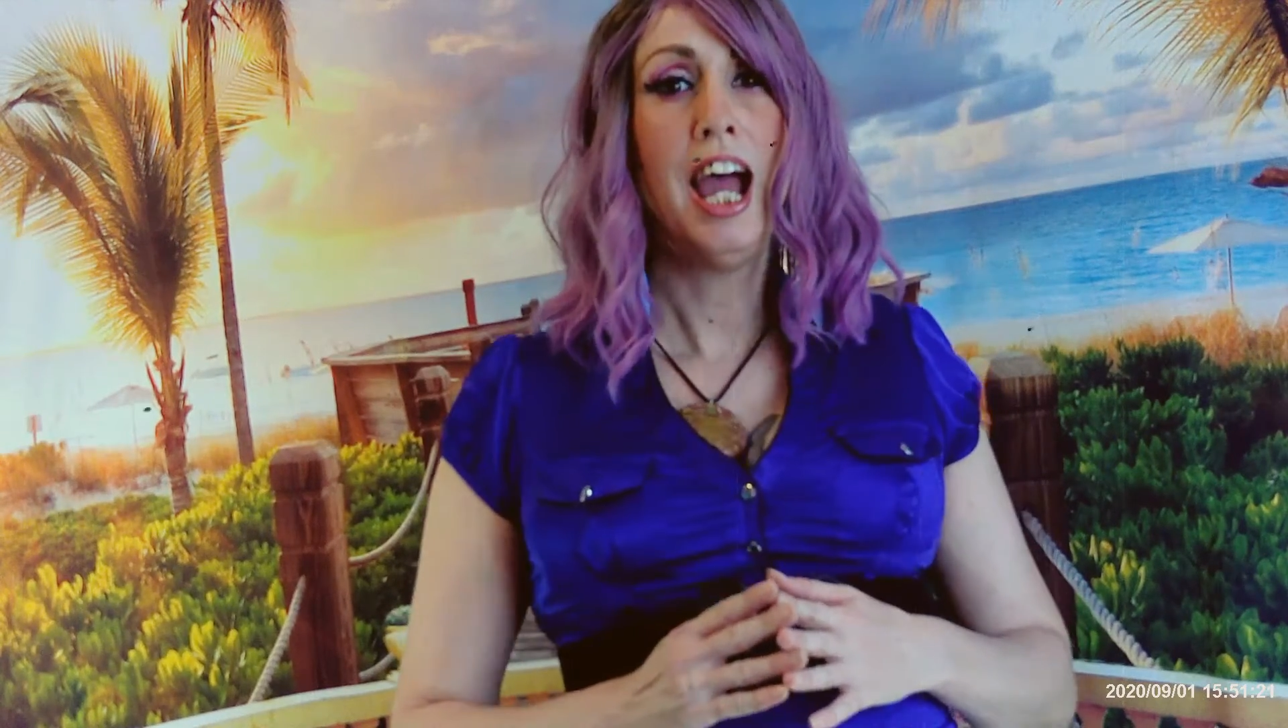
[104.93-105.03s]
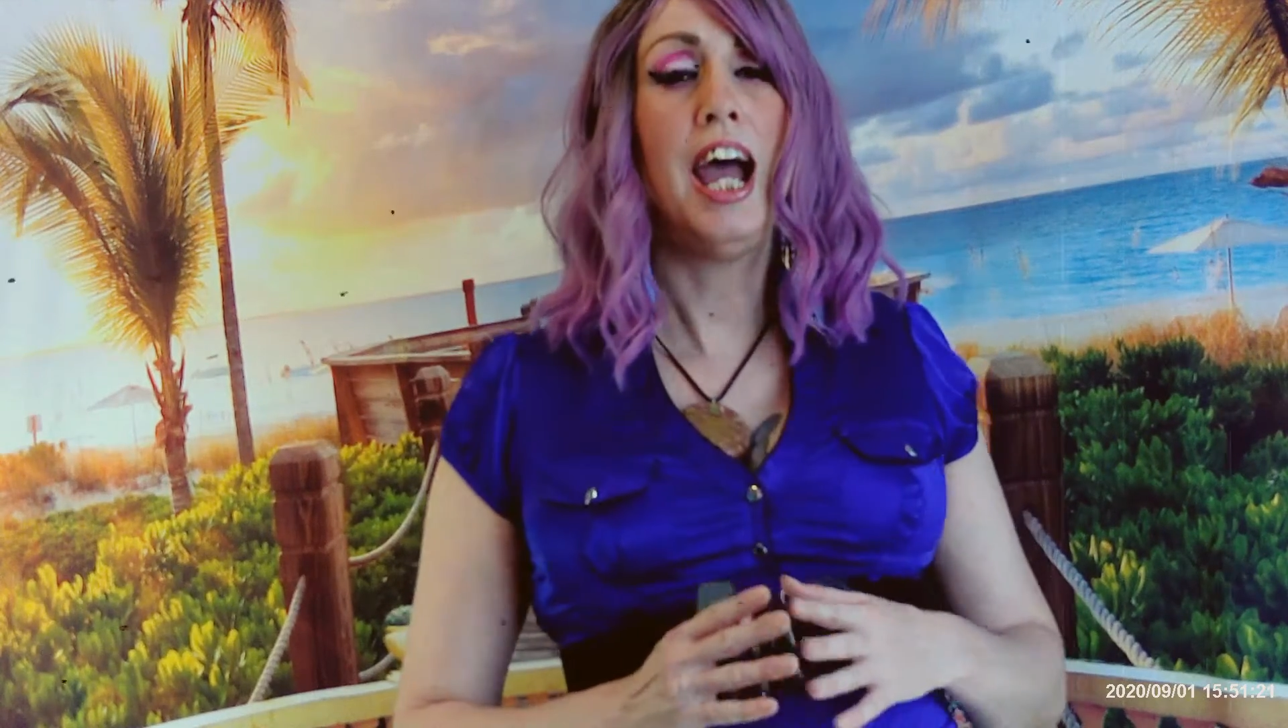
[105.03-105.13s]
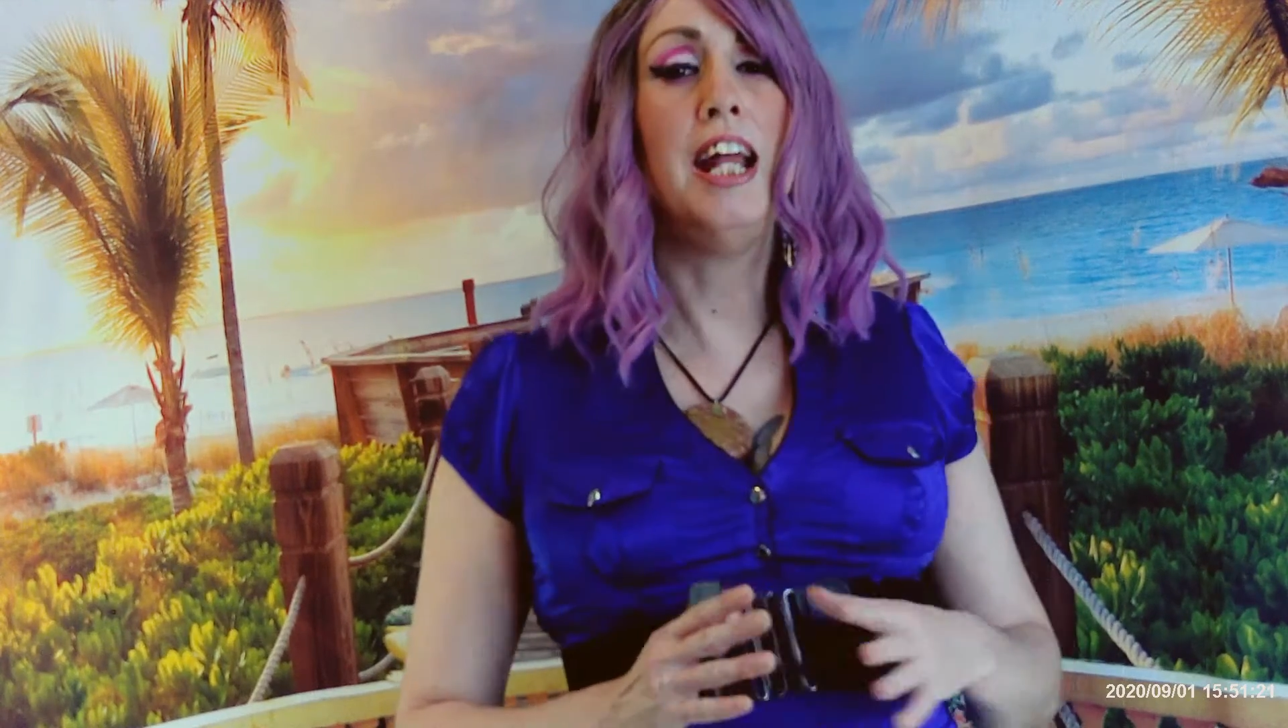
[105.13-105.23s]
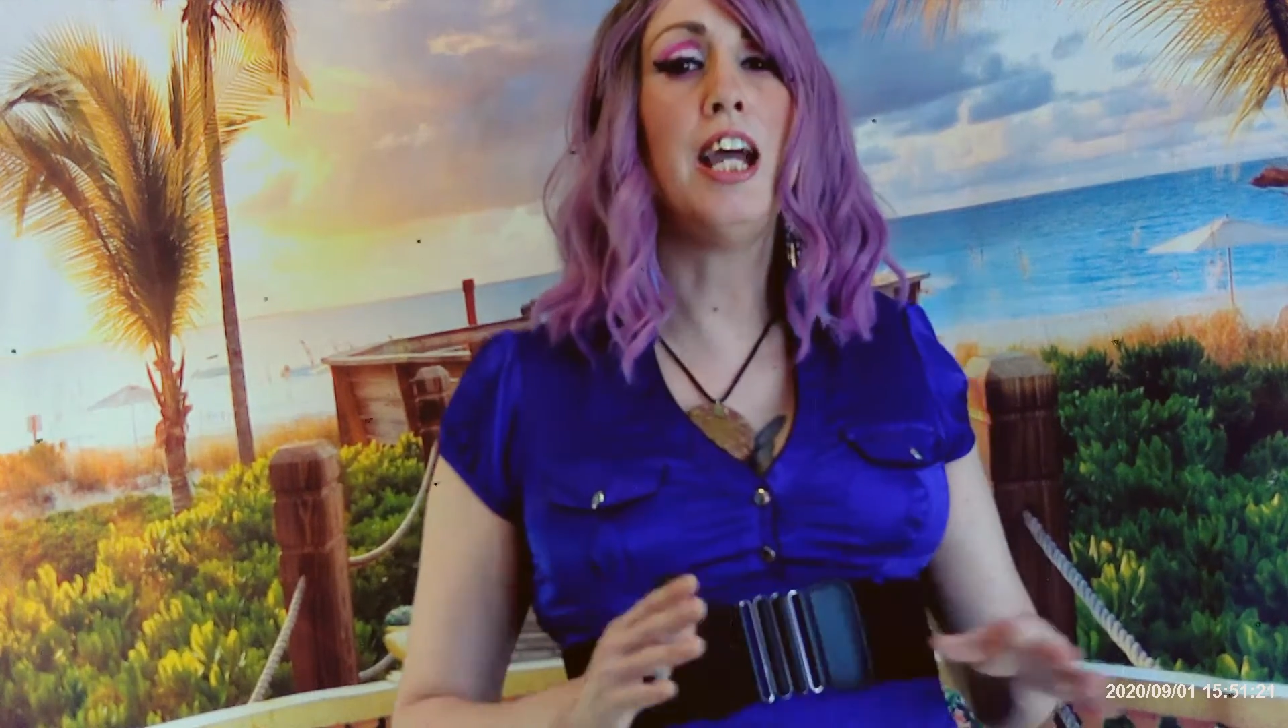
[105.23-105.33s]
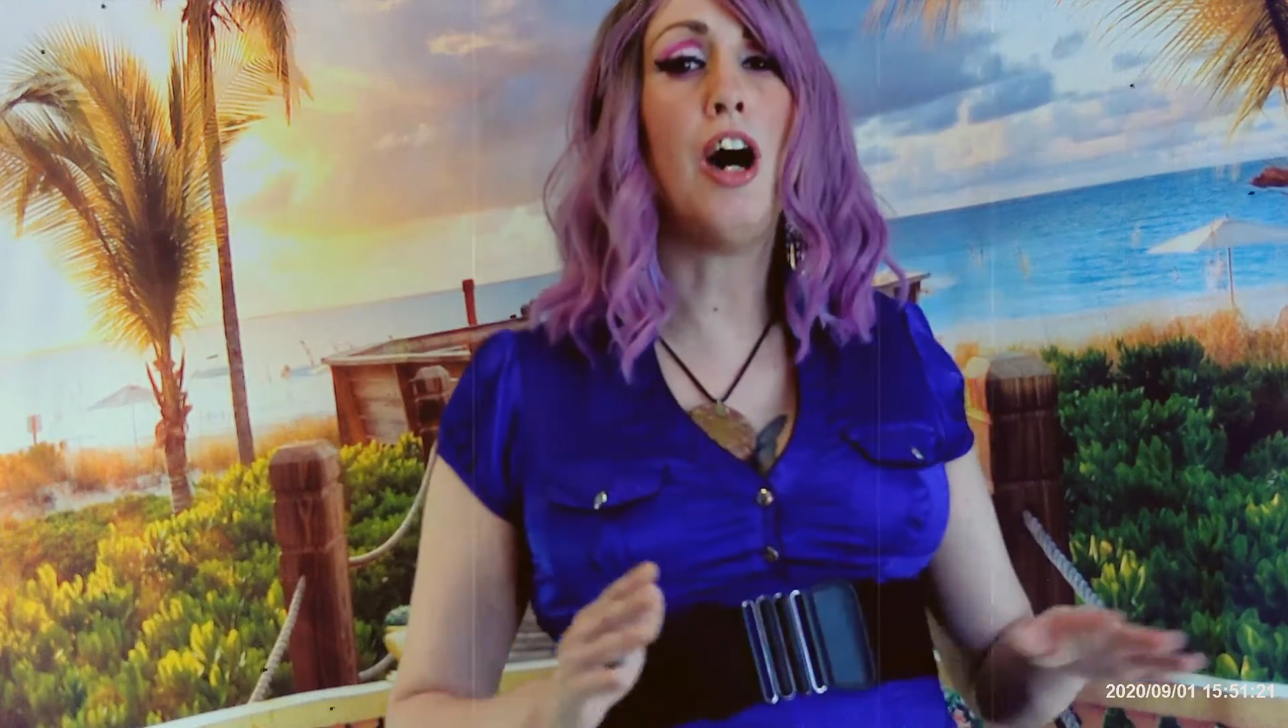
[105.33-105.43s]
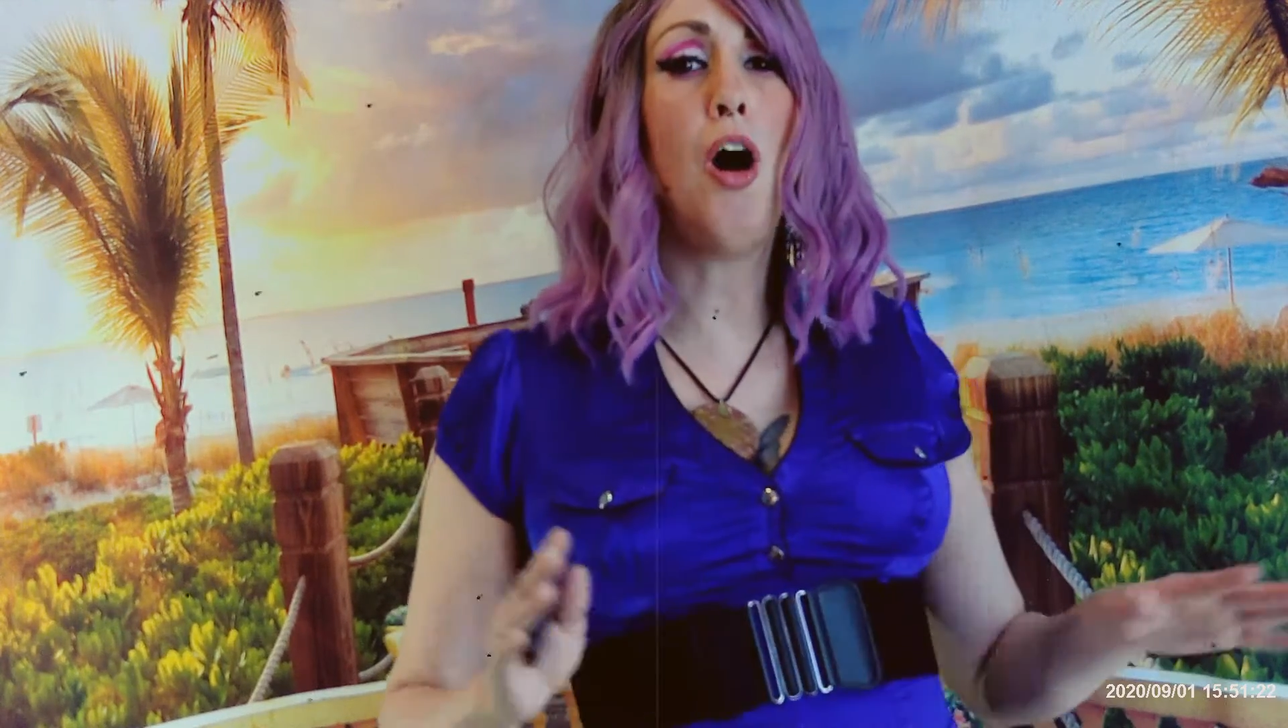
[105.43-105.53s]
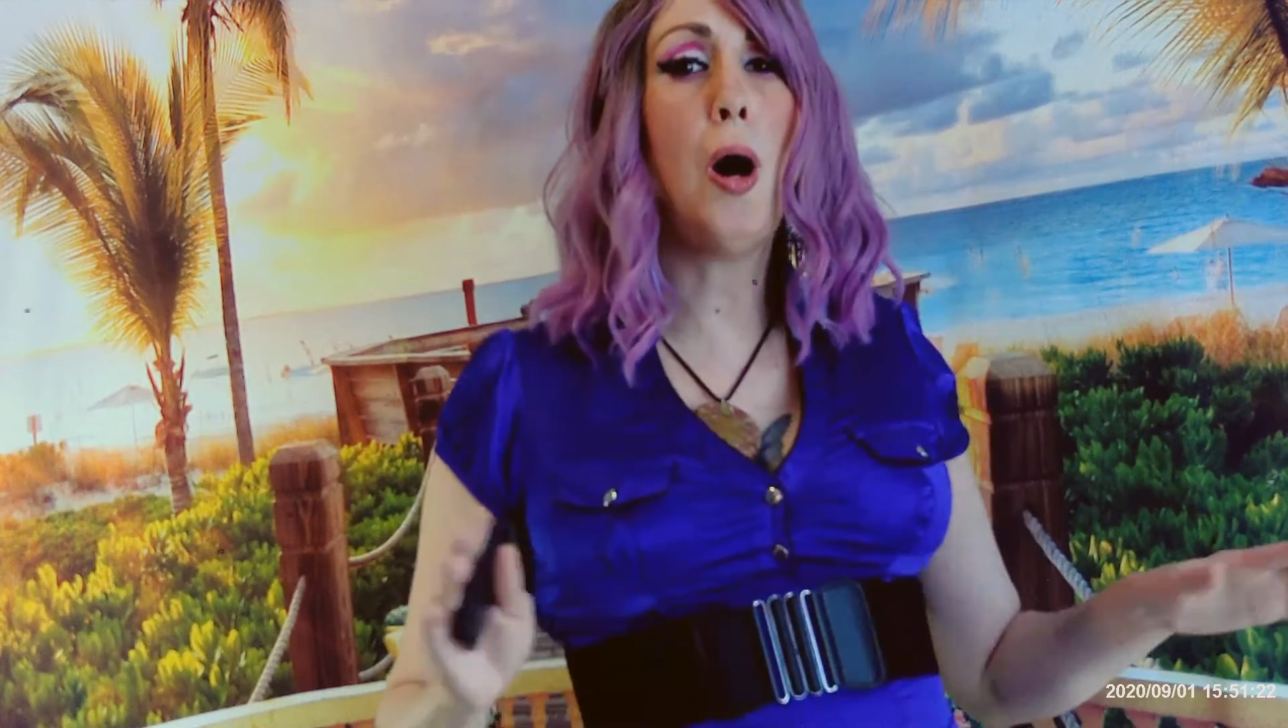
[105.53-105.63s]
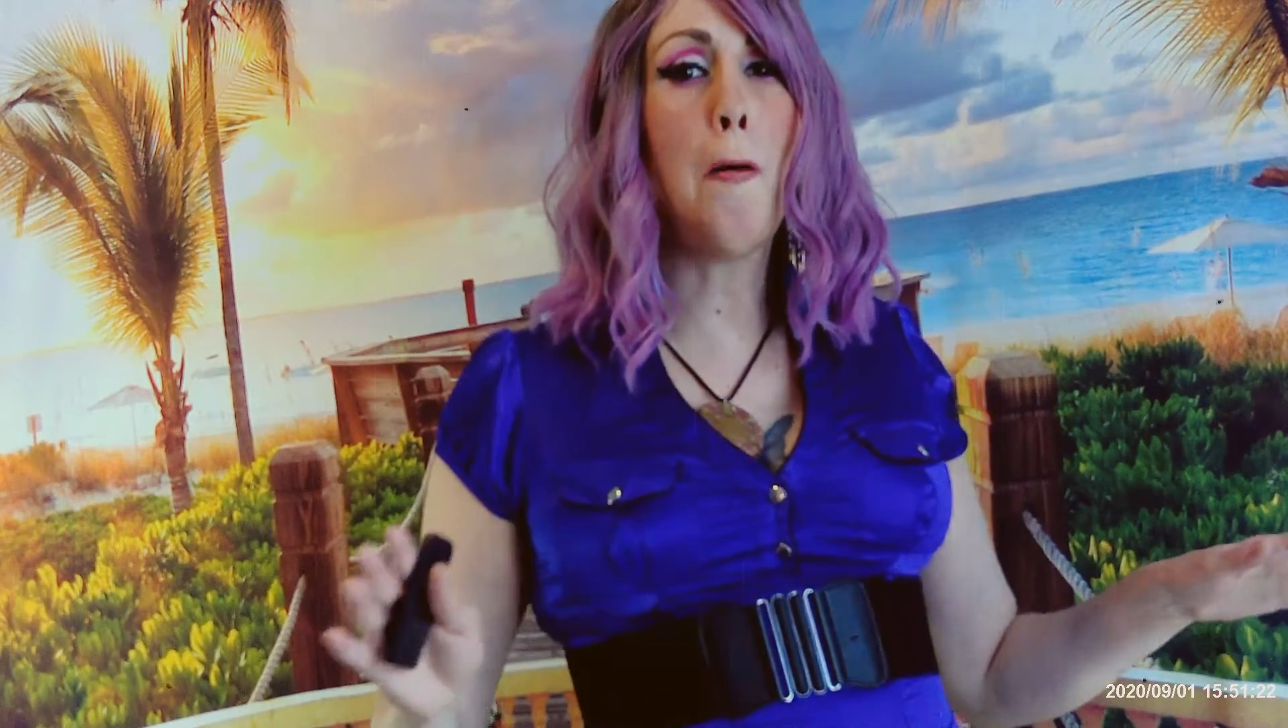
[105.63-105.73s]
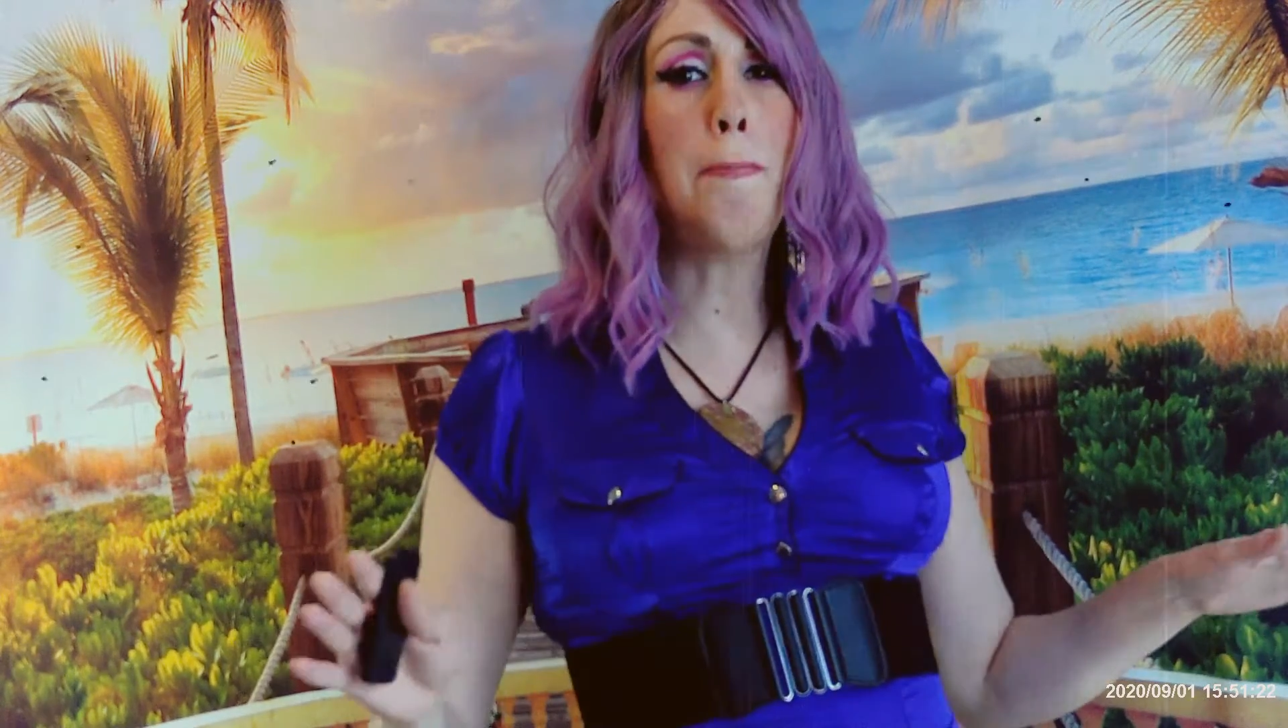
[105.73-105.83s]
And it all